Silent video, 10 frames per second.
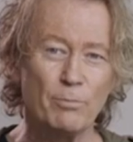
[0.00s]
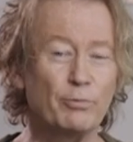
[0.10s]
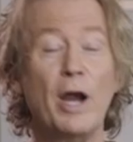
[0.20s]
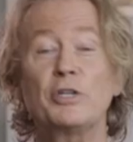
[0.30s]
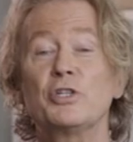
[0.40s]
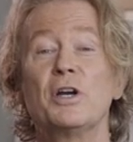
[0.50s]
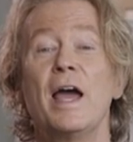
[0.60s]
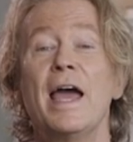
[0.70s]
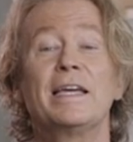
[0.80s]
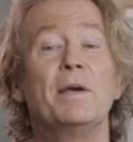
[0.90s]
Pressure
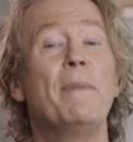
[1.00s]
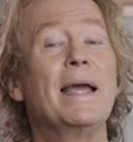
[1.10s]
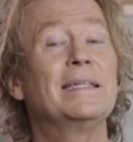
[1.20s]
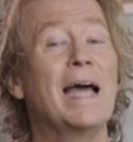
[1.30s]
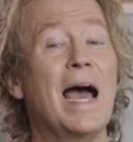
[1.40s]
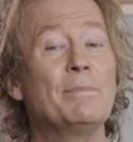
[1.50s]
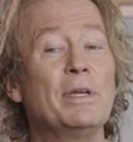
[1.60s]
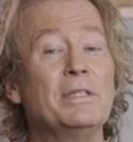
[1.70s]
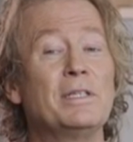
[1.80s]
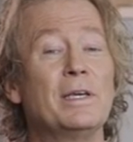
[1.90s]
can make
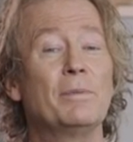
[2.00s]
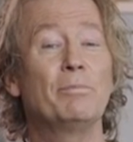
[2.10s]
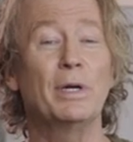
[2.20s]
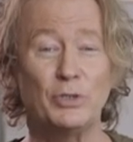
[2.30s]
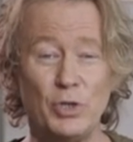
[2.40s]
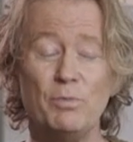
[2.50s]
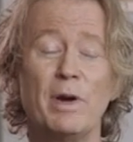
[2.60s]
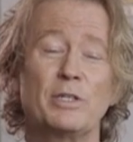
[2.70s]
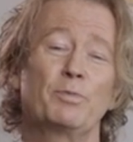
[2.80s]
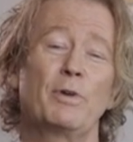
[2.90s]
diamonds, but too
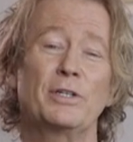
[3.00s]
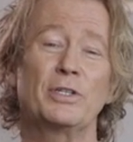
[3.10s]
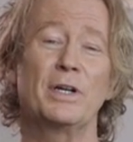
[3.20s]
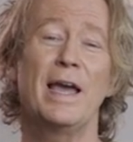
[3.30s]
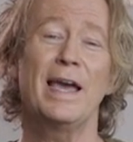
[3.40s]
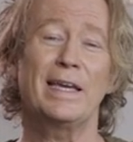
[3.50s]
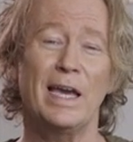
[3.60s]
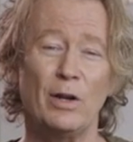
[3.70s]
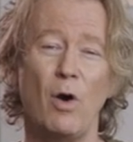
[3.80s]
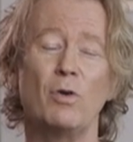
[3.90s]
much pressure
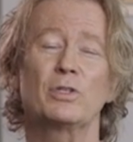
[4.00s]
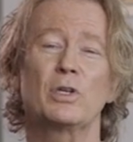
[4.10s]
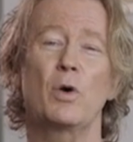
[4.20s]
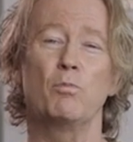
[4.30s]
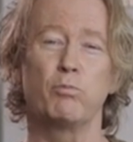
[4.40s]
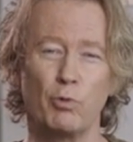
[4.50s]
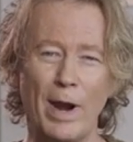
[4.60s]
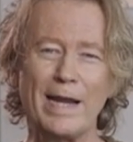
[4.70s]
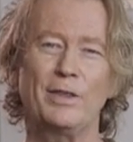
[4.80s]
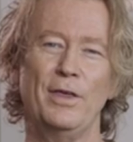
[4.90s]
can also
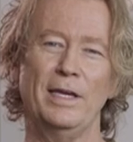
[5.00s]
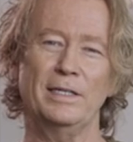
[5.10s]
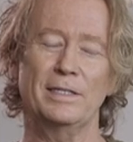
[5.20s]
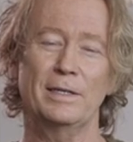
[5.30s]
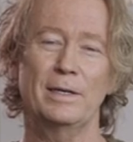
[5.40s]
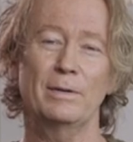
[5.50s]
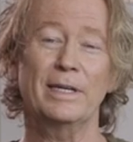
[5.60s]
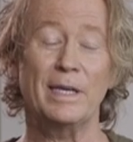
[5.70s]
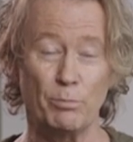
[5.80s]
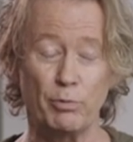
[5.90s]
break things,
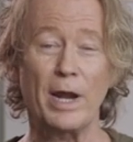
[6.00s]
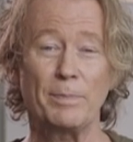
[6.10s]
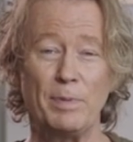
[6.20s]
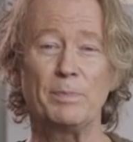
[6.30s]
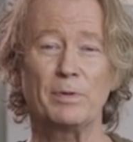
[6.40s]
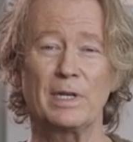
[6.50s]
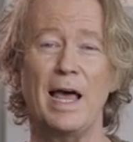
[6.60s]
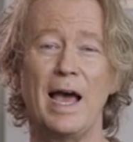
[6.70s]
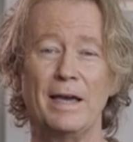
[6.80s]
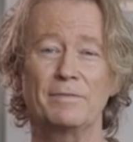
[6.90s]
can break people's
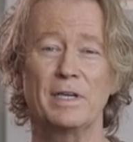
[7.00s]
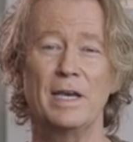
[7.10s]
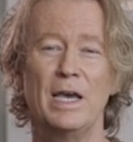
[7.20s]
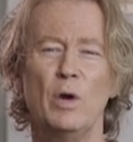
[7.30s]
lives.